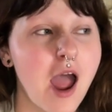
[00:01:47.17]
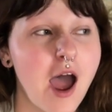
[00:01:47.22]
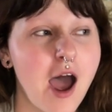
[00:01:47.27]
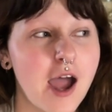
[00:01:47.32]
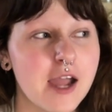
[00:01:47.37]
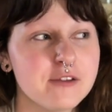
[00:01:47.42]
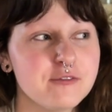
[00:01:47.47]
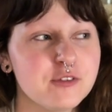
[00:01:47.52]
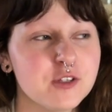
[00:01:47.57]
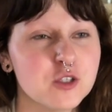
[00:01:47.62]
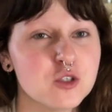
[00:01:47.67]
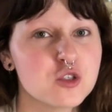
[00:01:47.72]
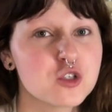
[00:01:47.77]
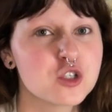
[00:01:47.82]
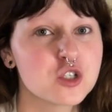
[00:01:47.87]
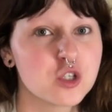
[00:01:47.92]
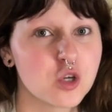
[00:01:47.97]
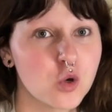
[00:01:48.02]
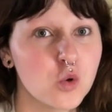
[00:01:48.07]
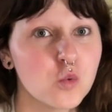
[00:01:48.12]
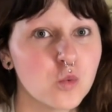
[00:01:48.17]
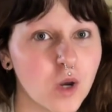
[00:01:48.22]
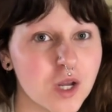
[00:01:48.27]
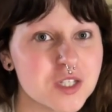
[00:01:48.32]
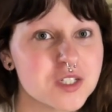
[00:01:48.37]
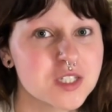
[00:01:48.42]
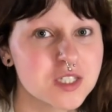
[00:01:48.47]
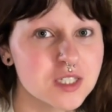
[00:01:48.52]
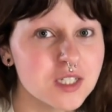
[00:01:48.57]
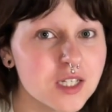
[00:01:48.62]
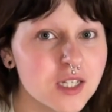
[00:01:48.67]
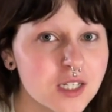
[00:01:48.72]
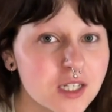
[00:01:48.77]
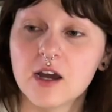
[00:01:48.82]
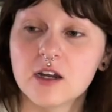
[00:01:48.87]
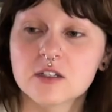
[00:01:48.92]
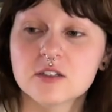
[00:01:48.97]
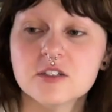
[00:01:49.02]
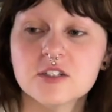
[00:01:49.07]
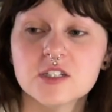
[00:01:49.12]
I feel so rusty.
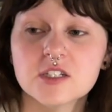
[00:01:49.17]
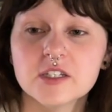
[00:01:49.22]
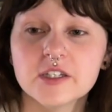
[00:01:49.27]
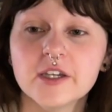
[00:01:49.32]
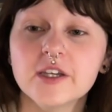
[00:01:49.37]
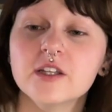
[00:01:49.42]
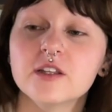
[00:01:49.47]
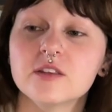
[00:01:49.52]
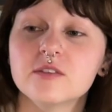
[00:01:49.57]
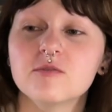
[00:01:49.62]
Honestly,